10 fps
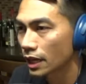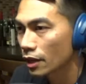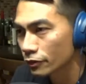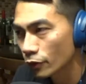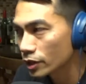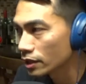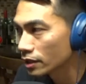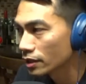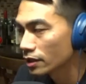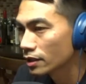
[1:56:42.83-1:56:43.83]
California,
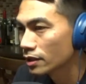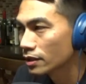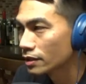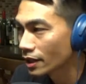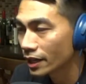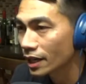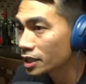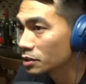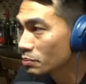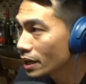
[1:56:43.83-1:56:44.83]
then I can
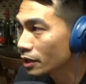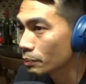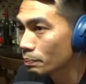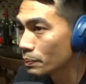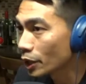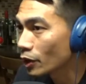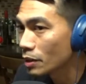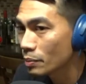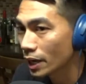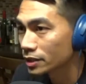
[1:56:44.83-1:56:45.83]
actually make a bigger
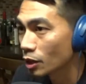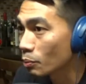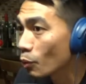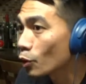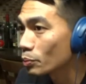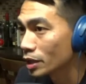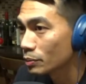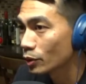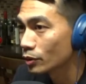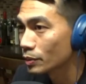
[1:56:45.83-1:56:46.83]
impact on more
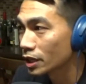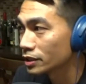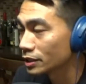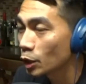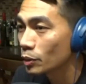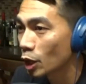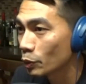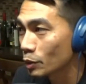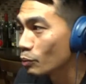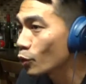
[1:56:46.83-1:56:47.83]
people, because they'll be
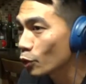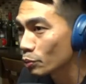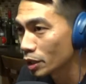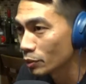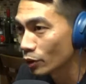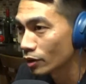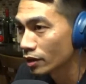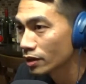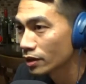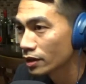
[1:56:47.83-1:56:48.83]
helping more people.
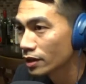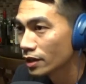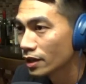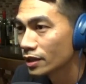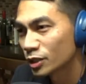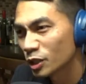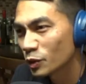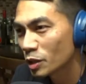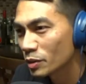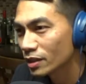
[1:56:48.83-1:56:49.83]
See
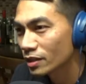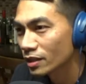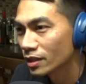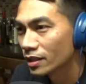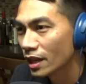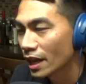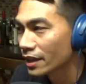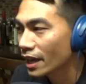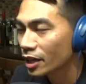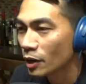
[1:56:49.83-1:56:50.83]
what I mean?
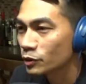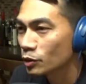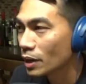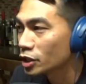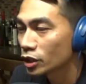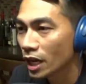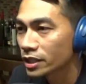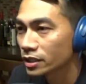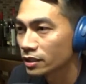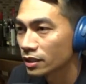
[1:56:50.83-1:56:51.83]
And that comes from
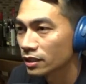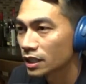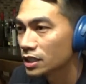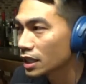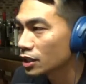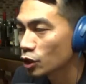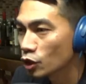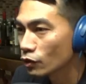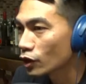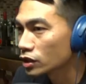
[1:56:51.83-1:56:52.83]
education, teaching at the
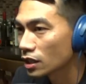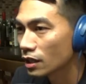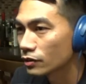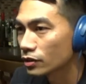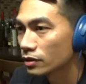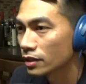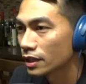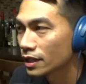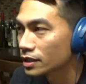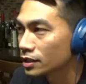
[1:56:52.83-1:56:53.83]
university level.
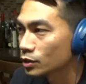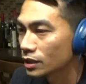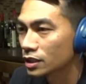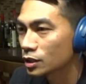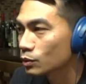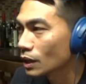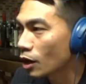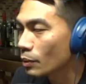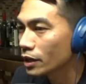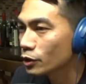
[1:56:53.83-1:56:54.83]
And this is
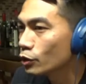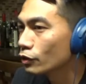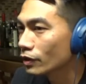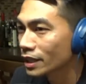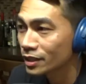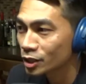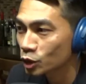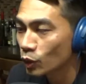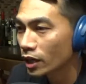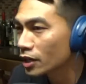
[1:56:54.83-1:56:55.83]
now my new, and then
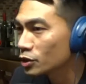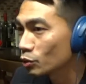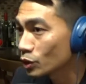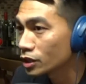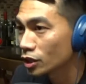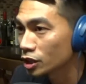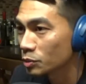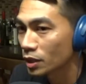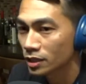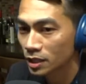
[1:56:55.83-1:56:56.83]
this is why I got into
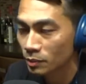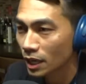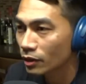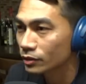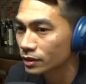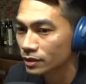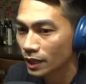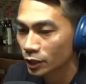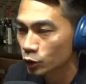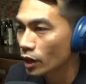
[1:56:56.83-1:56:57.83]
research, because I'm now
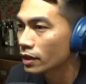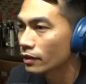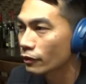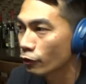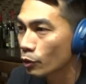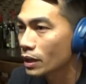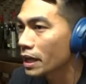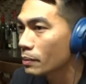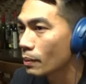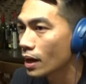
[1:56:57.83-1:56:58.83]
like trying to
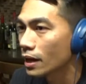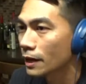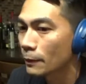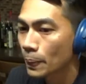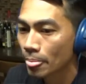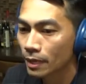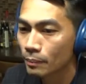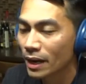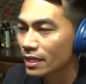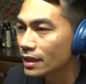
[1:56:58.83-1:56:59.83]
formulate my
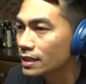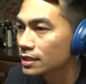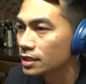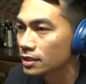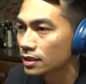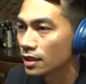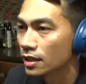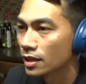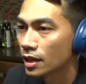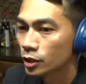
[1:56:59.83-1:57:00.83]
thesis,
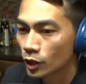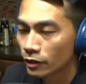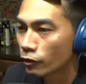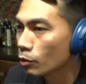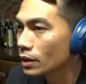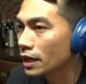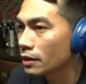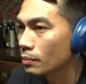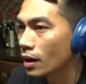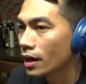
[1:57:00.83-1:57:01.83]
trying to
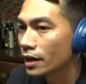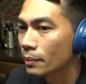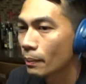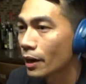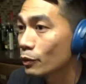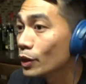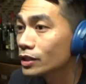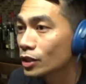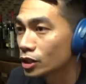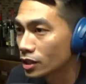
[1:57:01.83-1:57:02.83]
formulate my
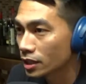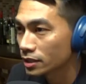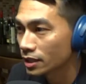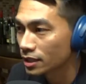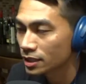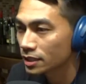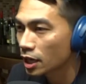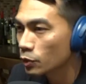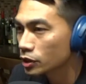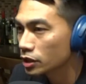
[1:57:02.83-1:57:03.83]
research studies. And this is
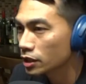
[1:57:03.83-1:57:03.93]
kind of